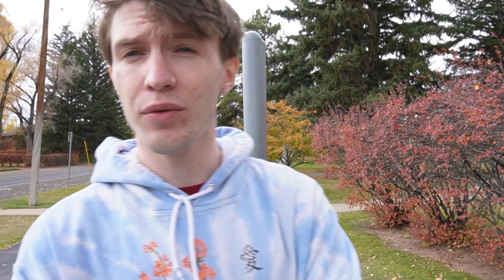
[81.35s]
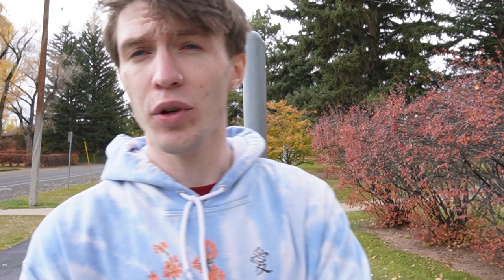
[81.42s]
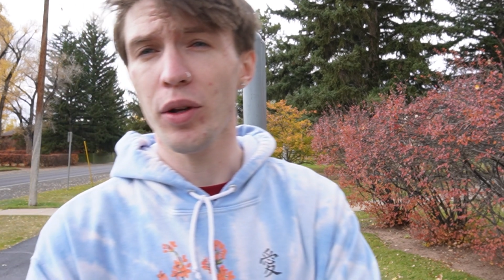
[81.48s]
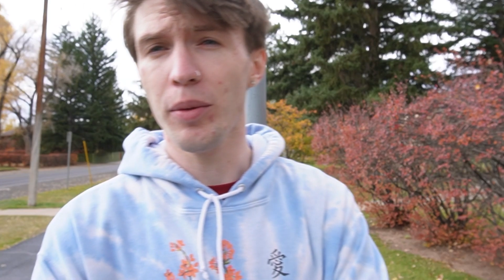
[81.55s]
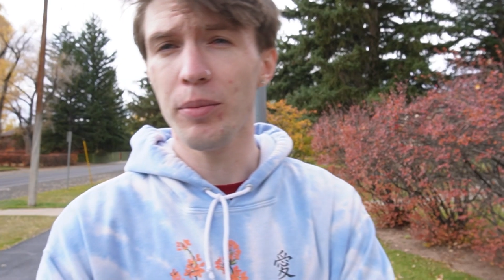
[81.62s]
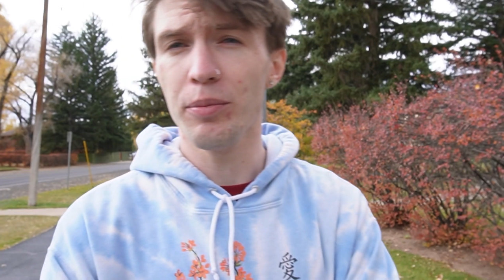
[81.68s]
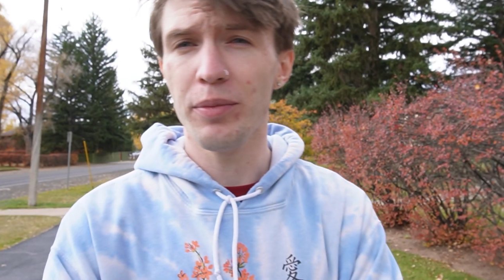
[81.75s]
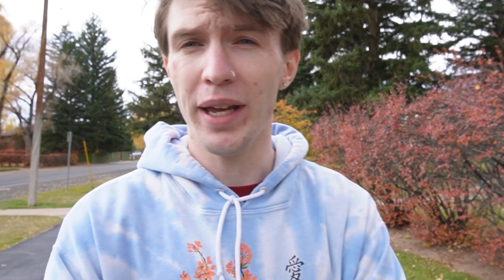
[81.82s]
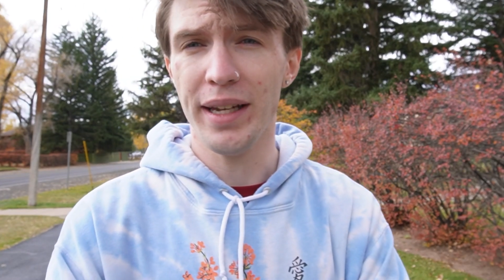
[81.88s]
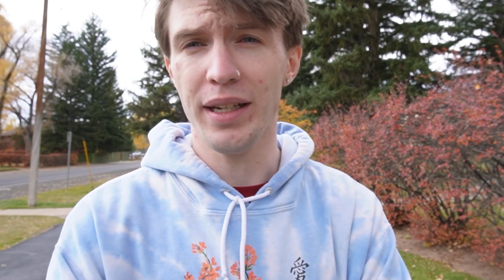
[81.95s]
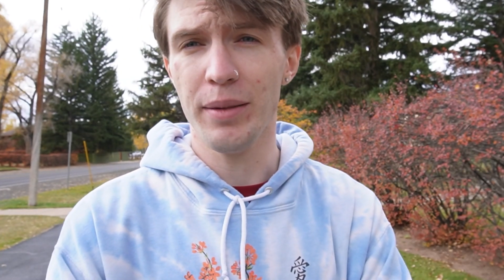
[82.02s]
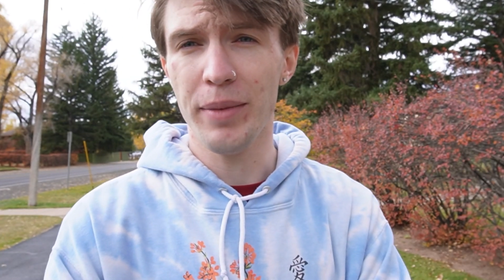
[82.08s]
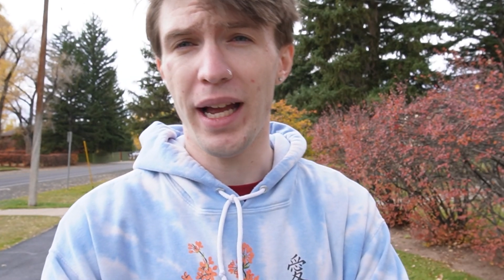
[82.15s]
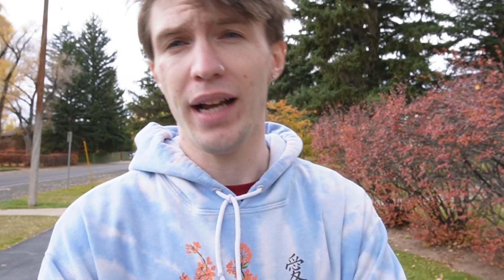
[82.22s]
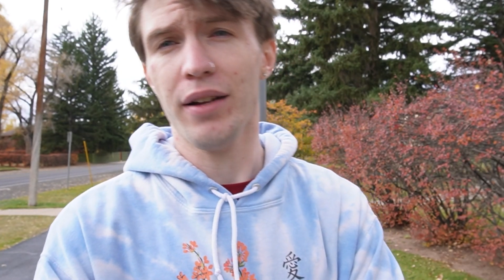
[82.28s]
from
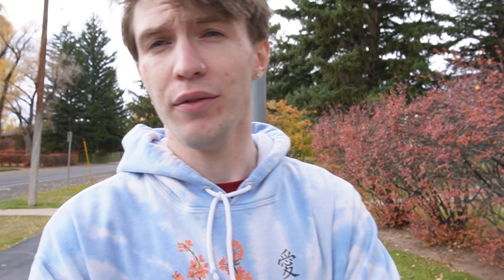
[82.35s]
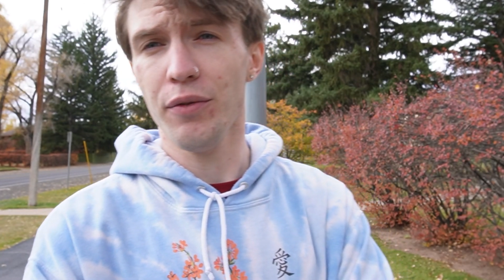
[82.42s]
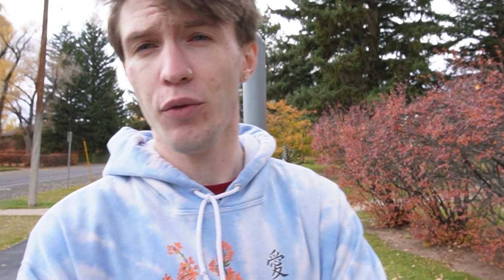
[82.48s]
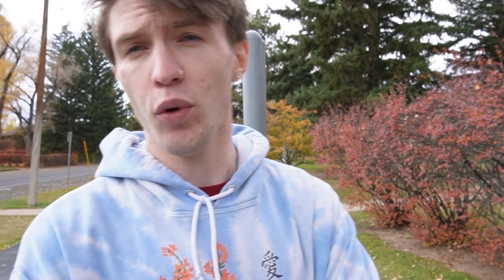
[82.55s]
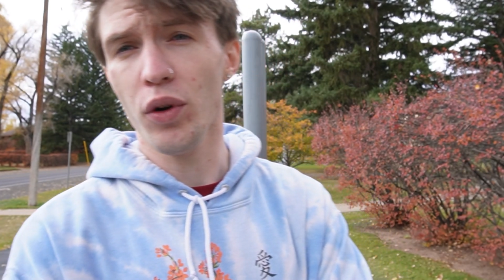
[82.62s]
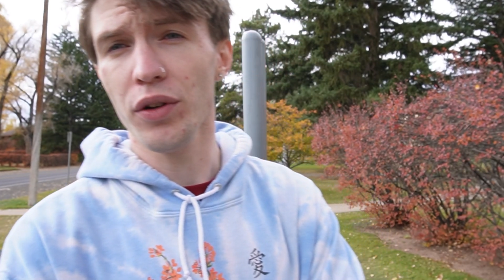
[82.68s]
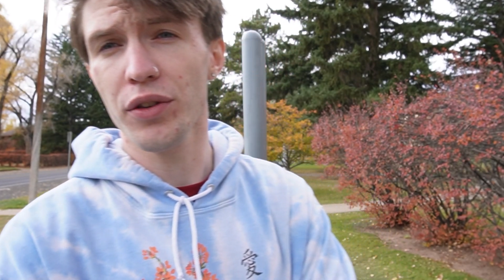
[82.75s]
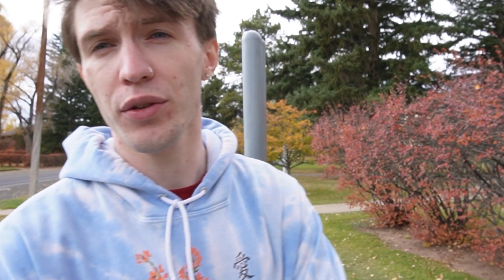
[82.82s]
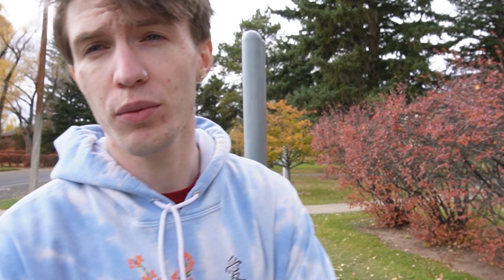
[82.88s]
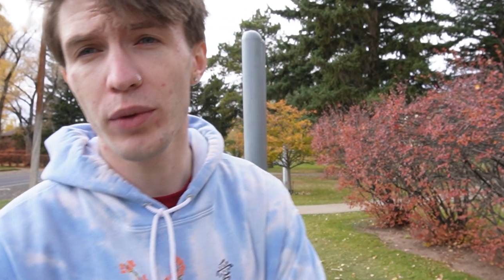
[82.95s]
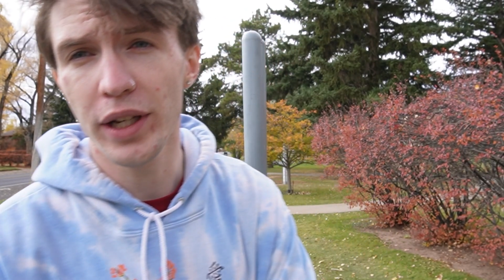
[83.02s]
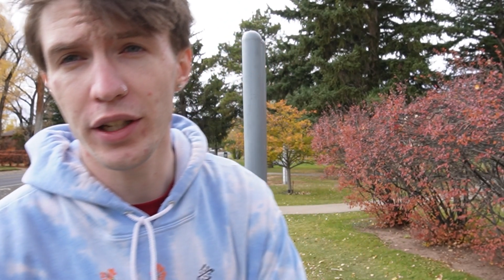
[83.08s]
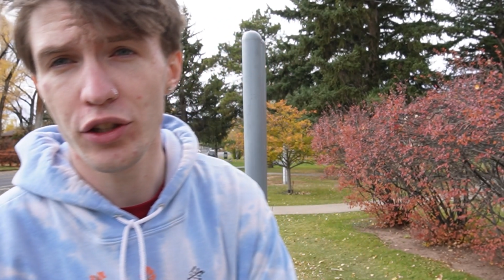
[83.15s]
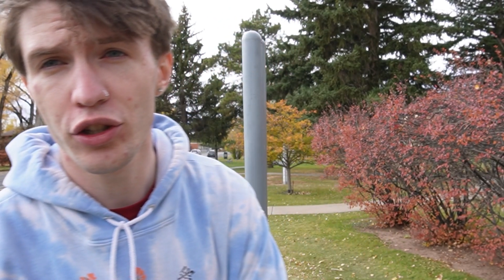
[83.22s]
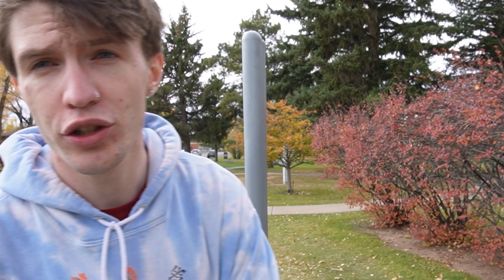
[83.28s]
bending back and forth,
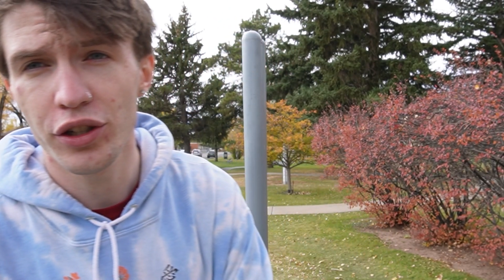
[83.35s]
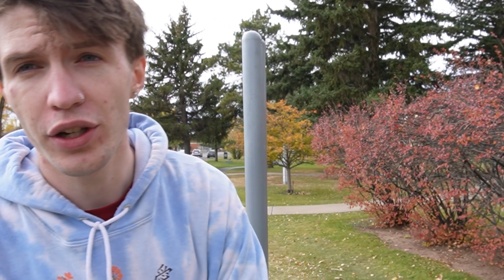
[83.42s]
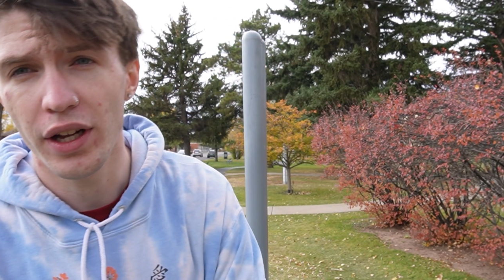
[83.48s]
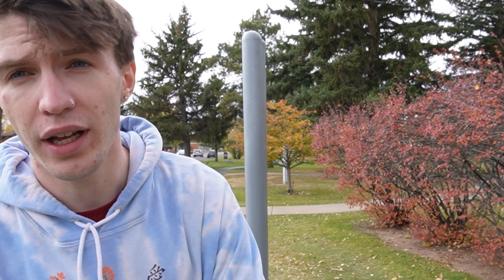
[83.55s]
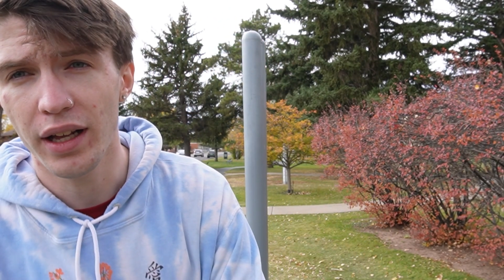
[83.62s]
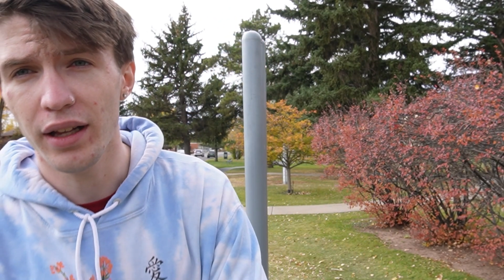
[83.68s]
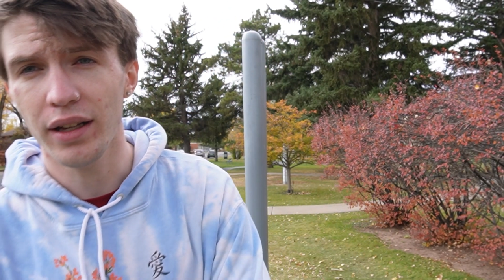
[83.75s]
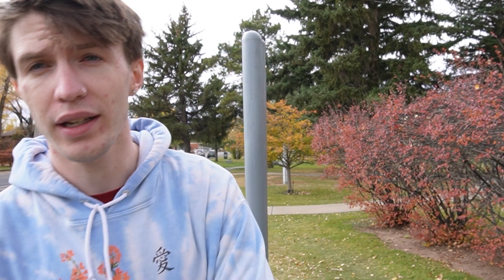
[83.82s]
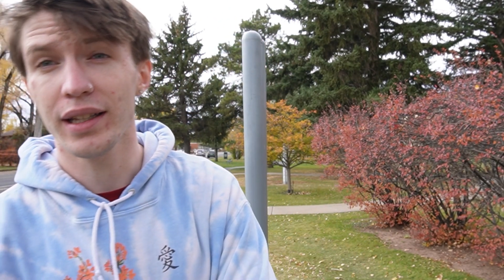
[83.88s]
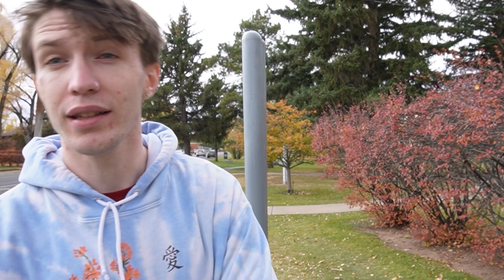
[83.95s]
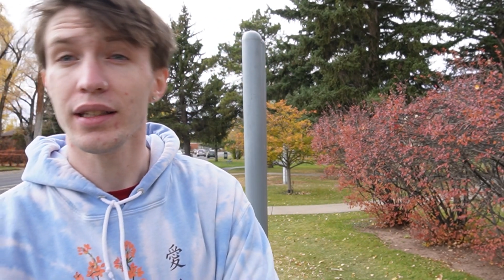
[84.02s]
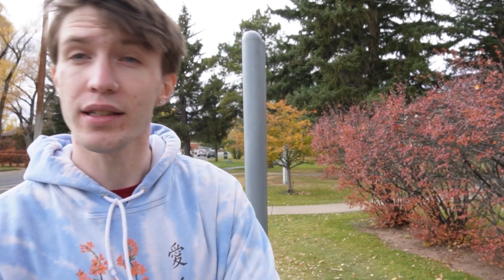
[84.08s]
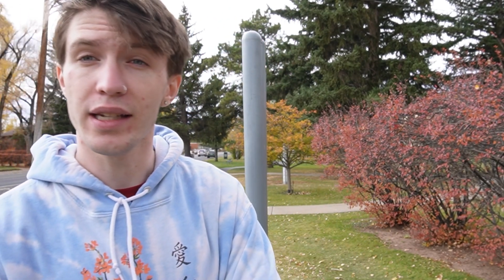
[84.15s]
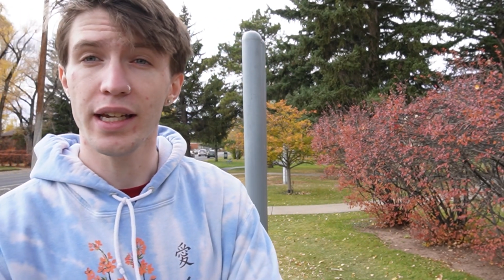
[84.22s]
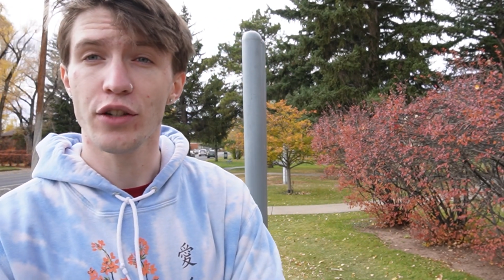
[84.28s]
which can
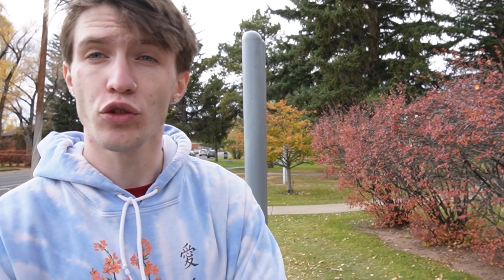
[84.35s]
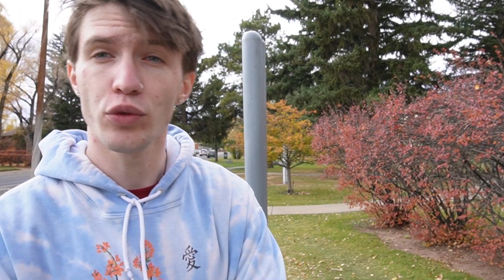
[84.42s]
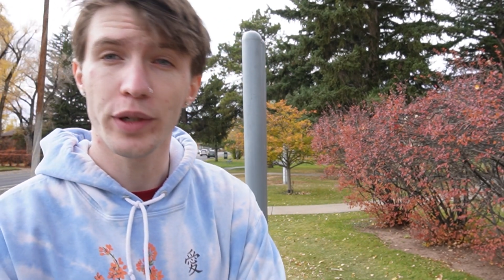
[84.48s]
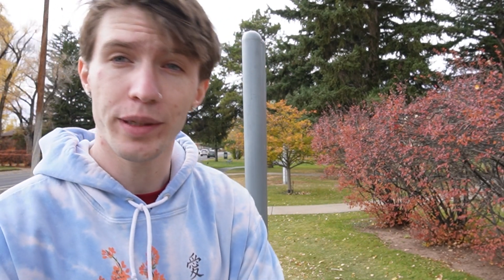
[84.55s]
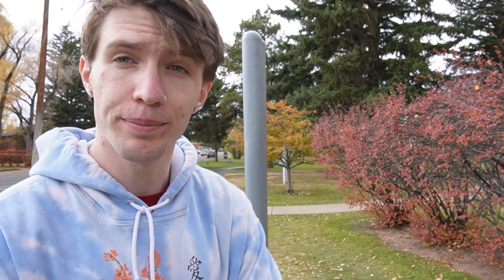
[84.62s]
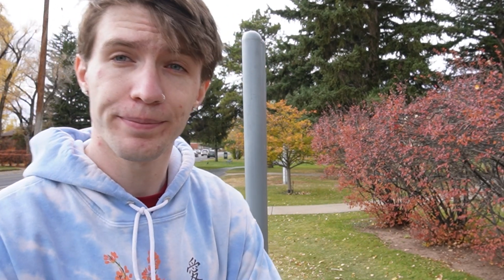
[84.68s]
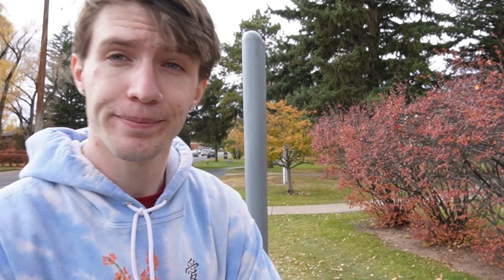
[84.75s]
lead to injury.